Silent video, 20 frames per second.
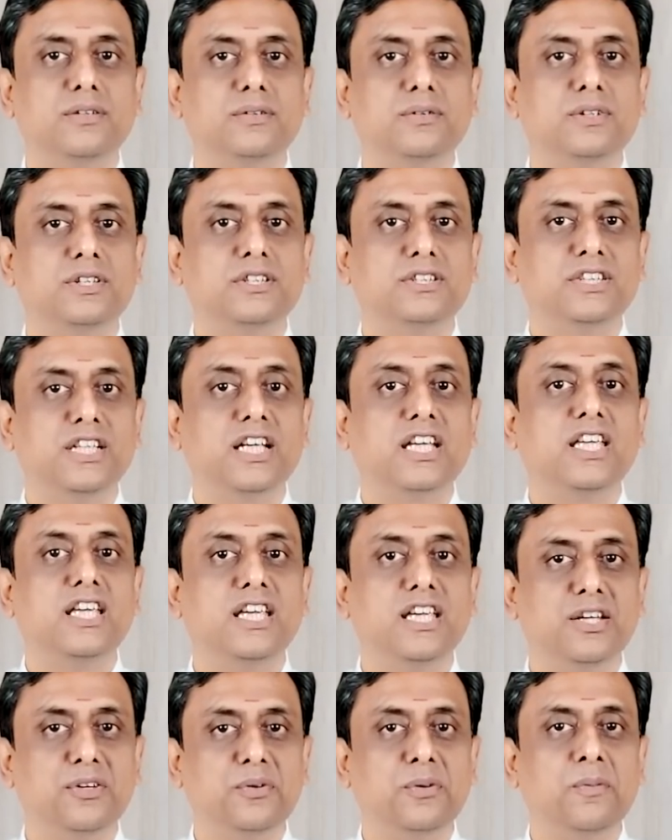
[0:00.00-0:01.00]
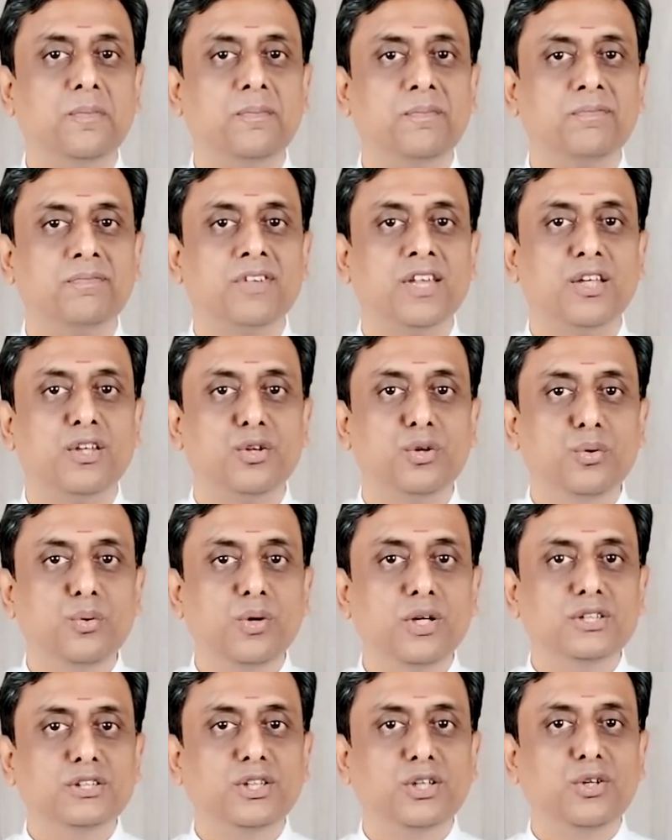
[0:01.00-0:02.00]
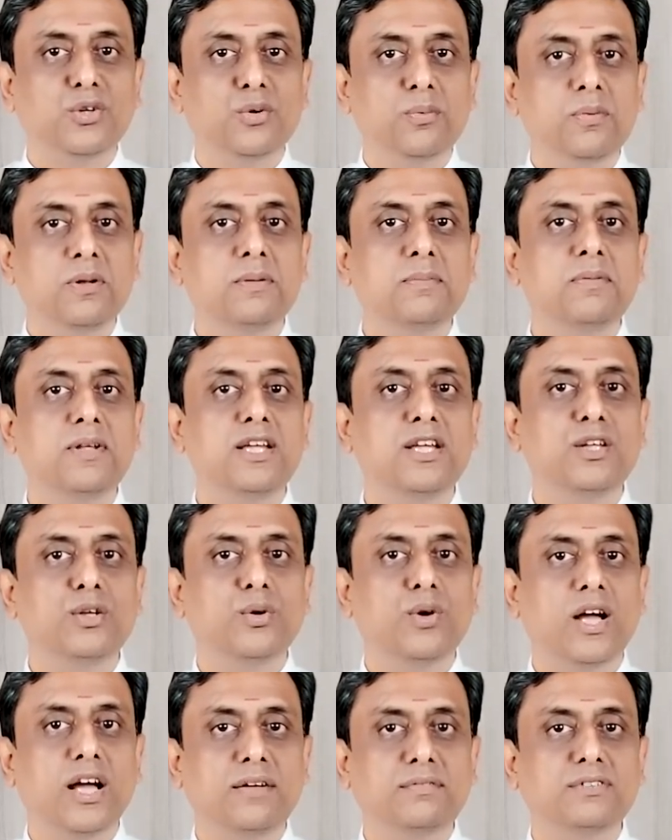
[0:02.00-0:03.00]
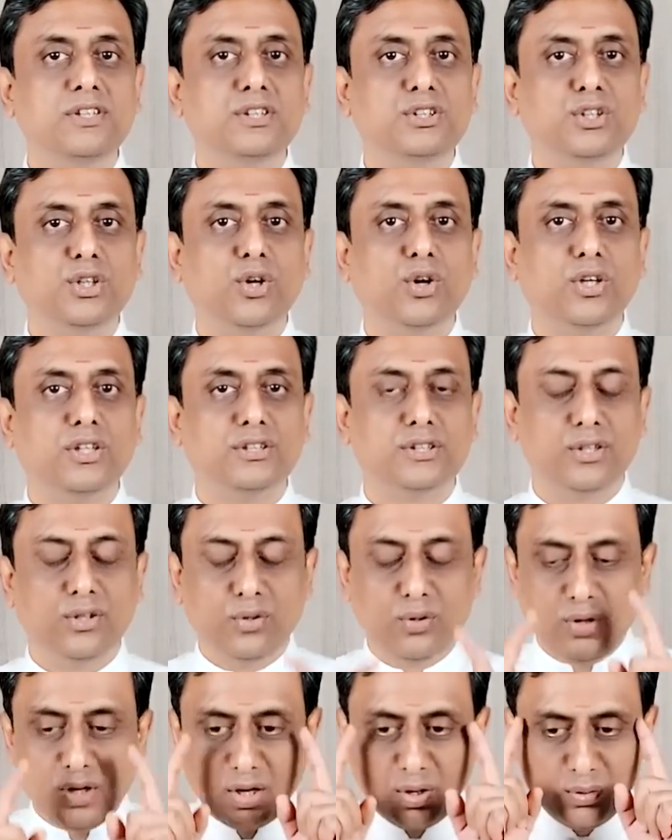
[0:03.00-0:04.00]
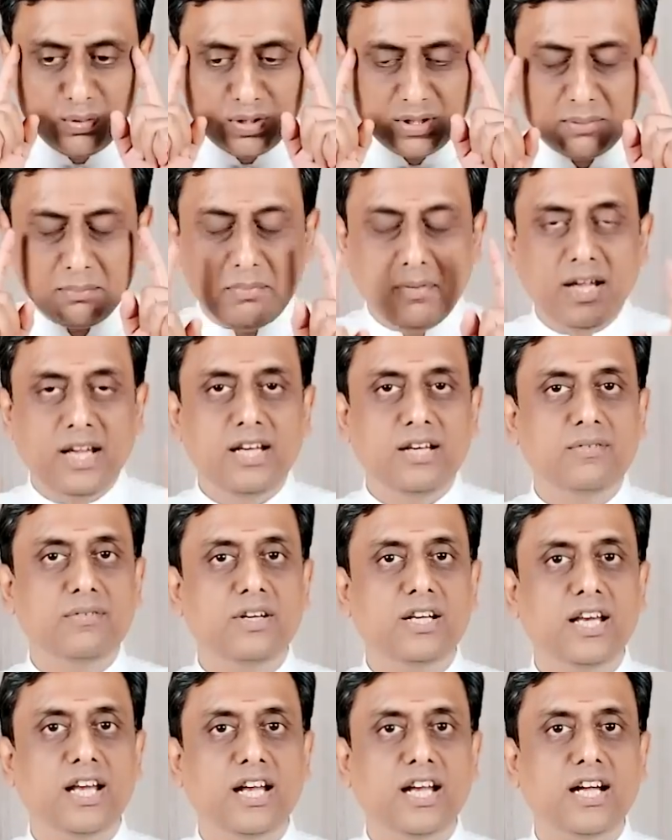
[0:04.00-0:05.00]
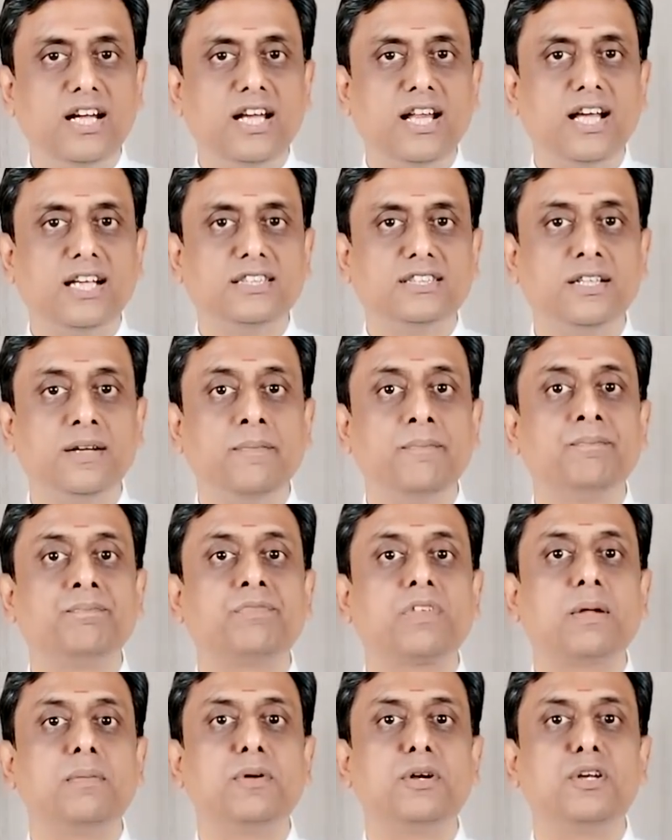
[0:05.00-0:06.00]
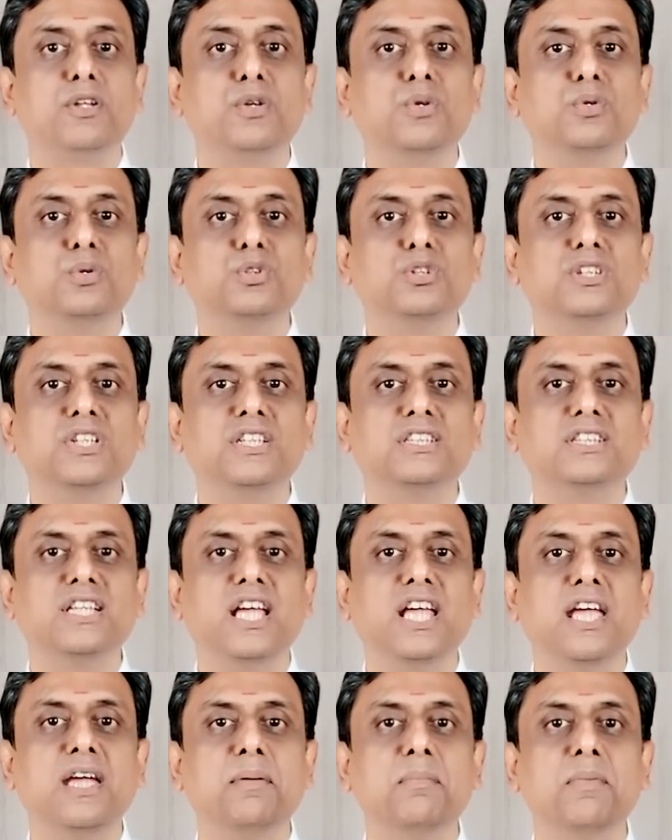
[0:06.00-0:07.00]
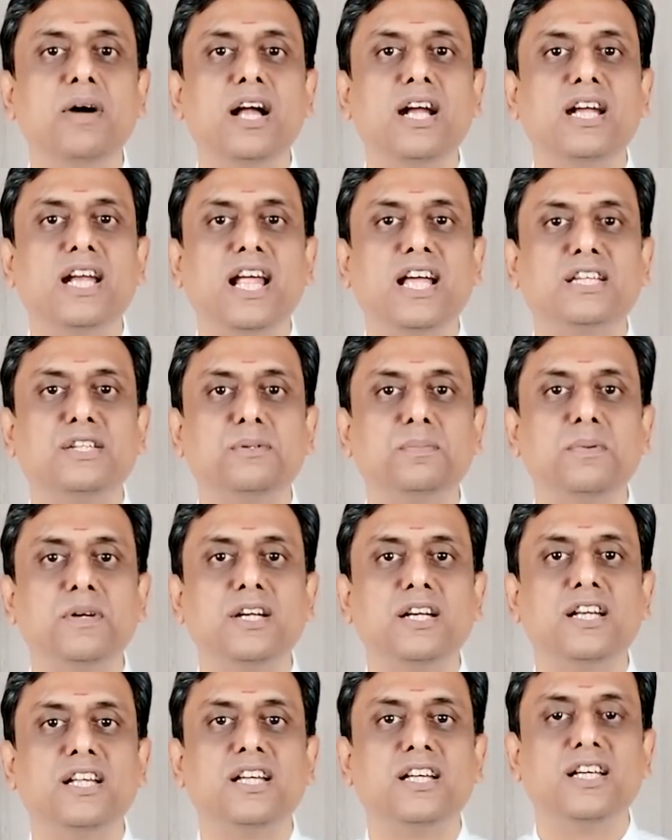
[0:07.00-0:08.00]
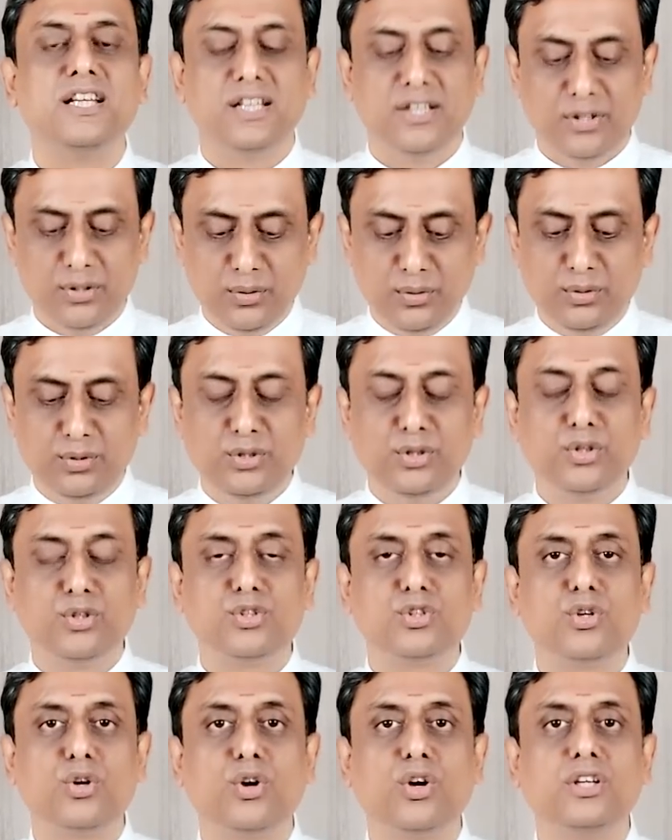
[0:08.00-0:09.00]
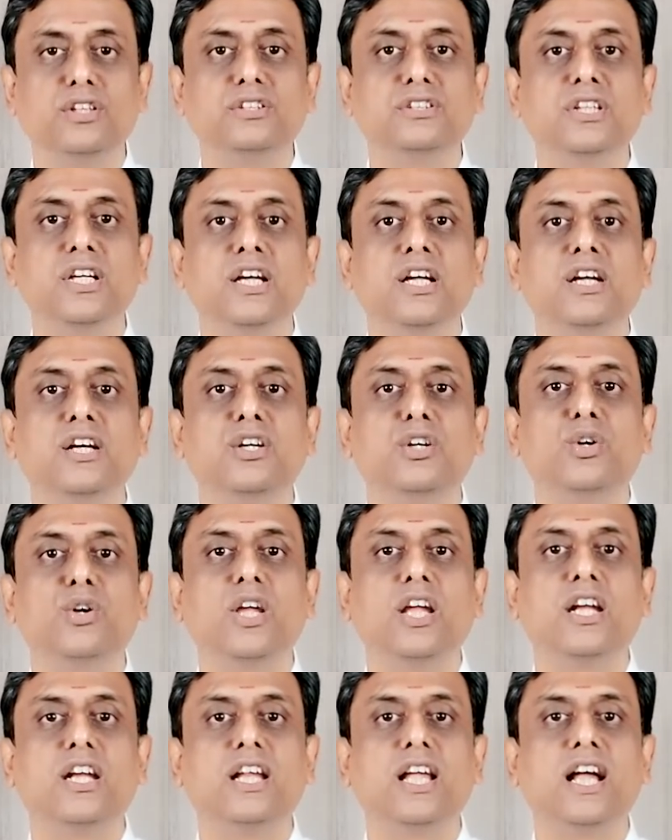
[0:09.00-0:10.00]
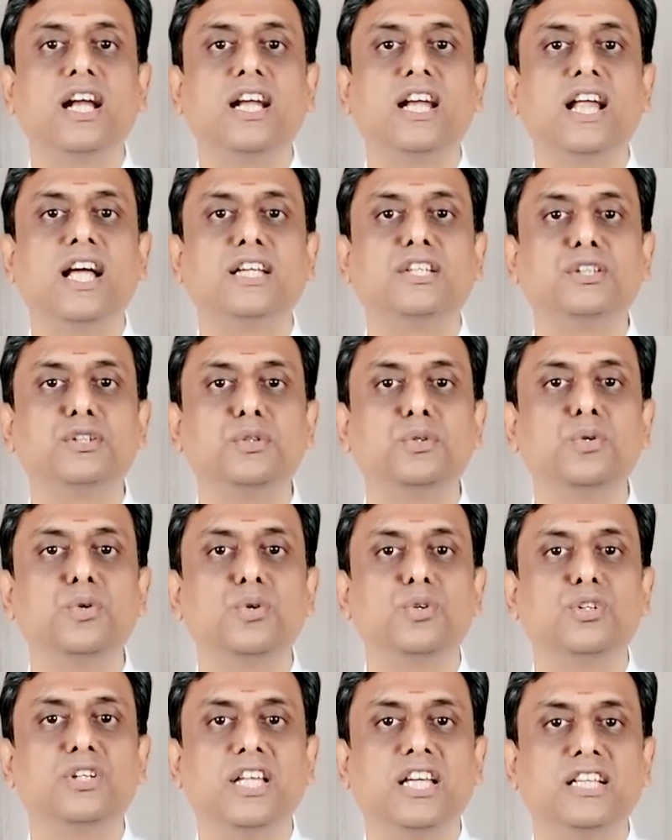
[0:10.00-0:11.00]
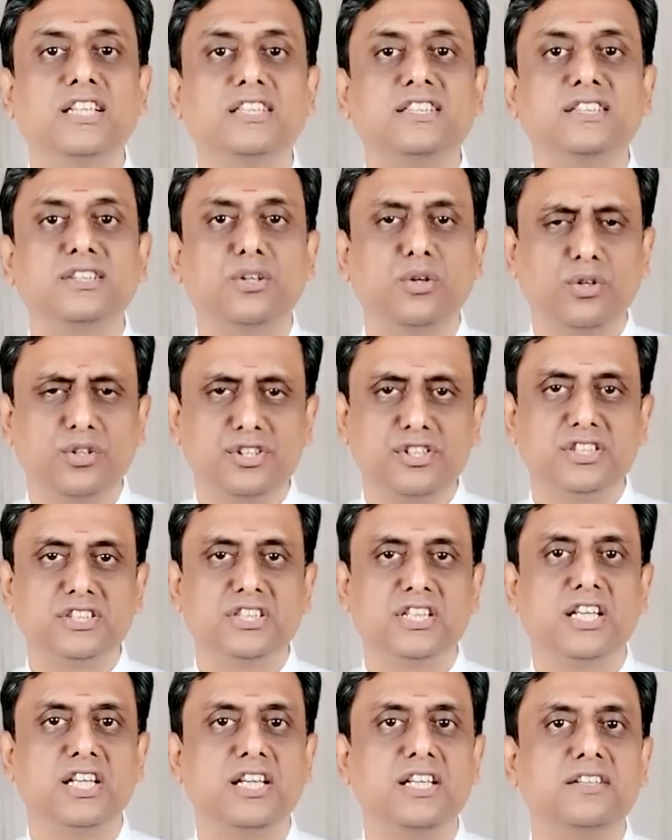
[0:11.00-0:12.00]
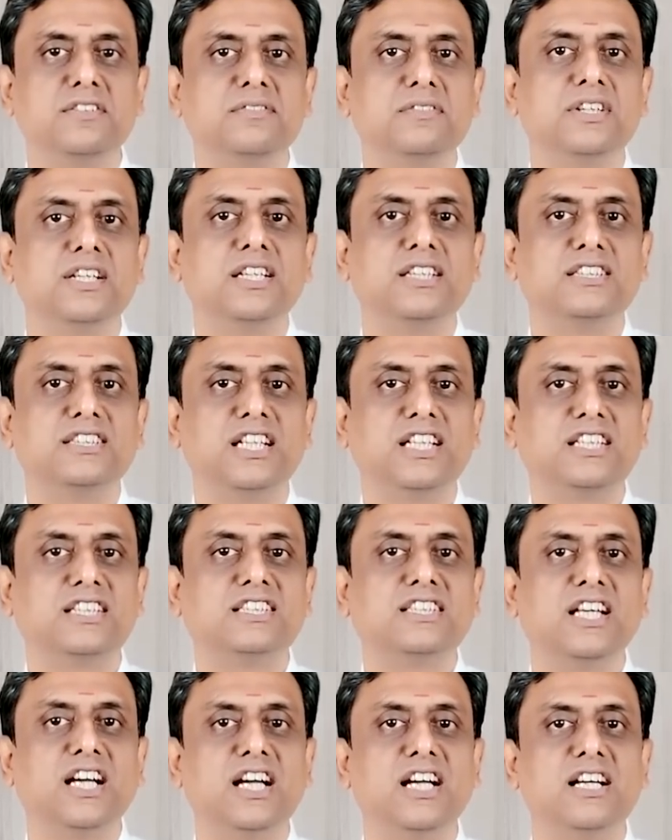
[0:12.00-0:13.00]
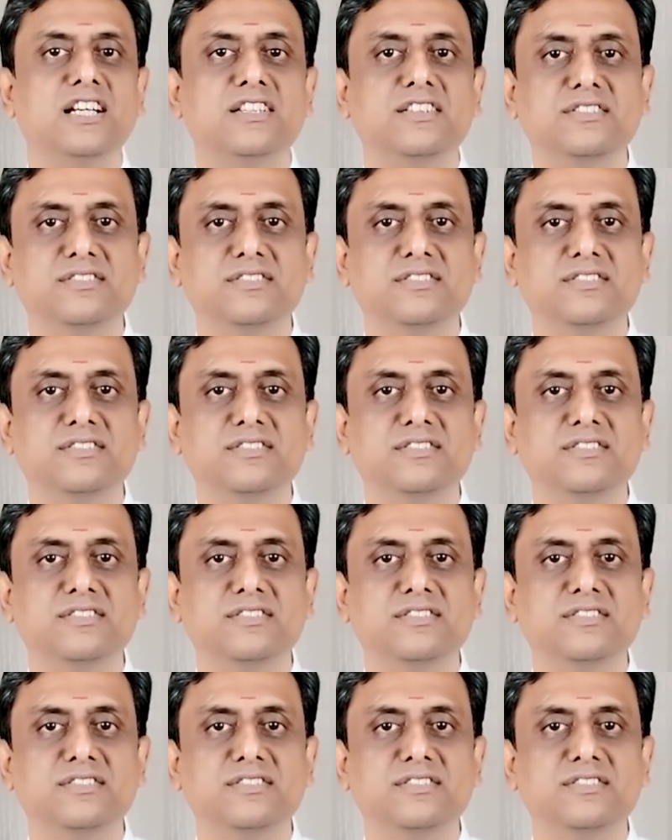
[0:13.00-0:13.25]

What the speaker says: is the key, You as a human being, you have the choice. No doubt the mind will get attached. But use the same attachment. Use your choice to get attached to good things consciously. Satsang.